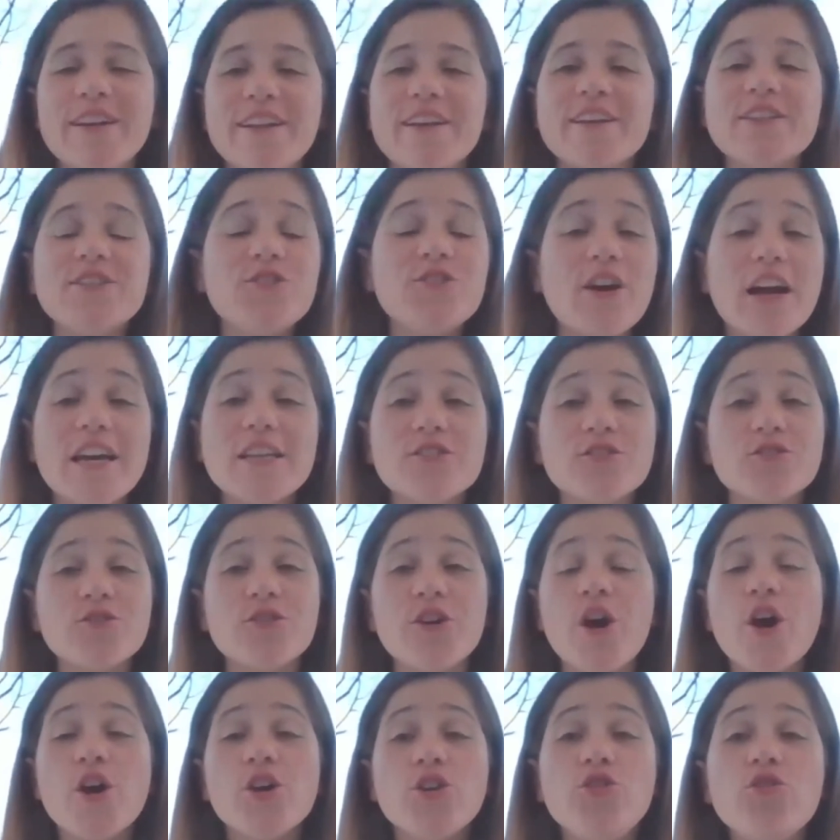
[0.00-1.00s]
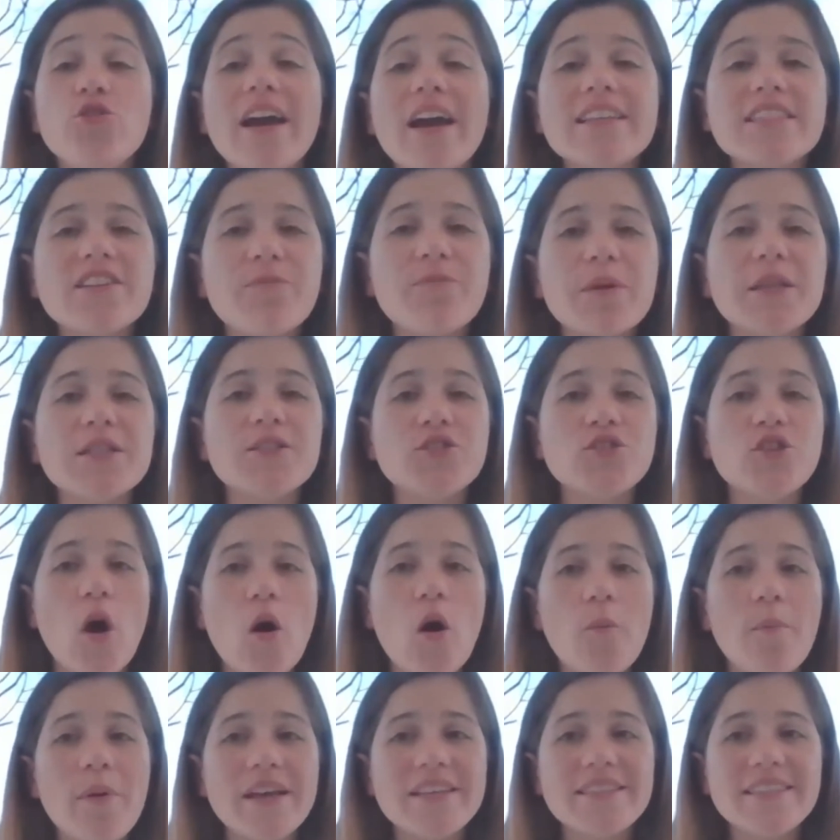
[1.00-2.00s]
Because you guys have been
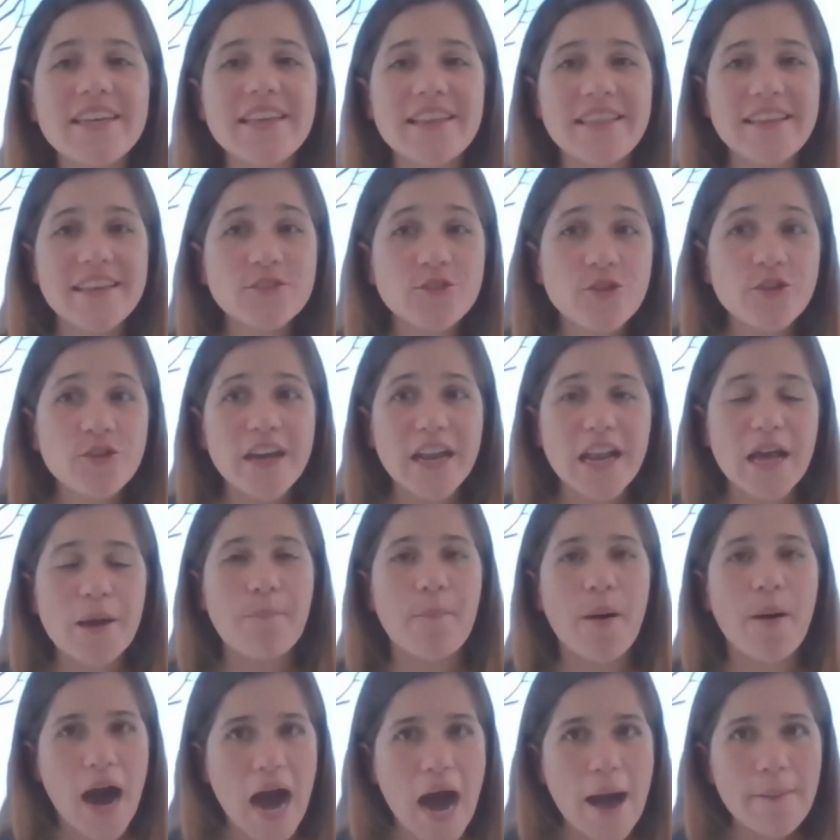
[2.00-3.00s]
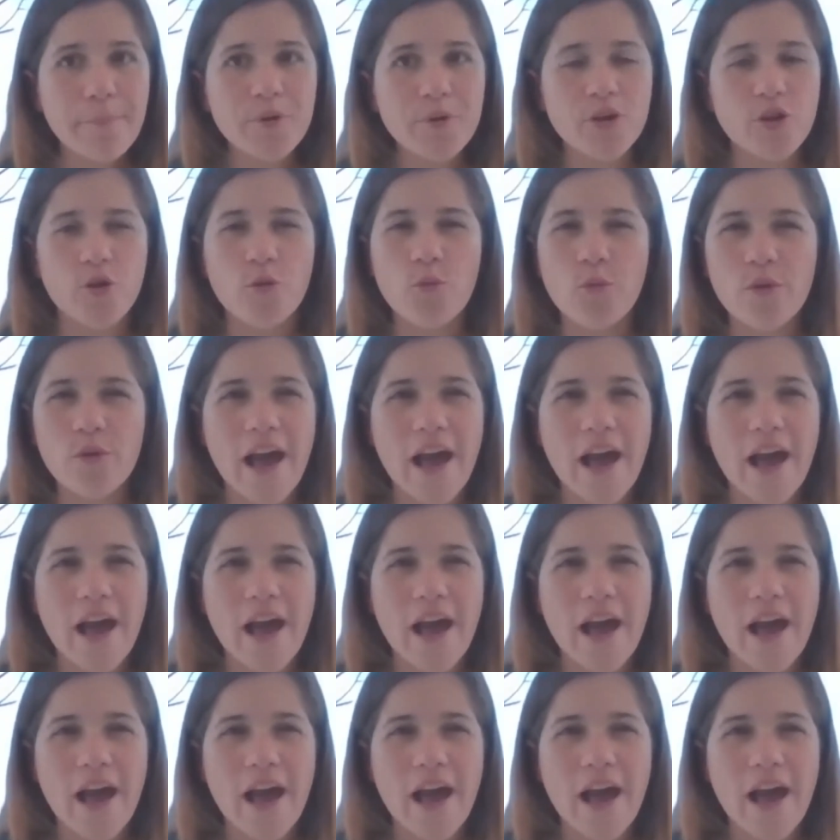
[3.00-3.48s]
so busy. These are getting popular.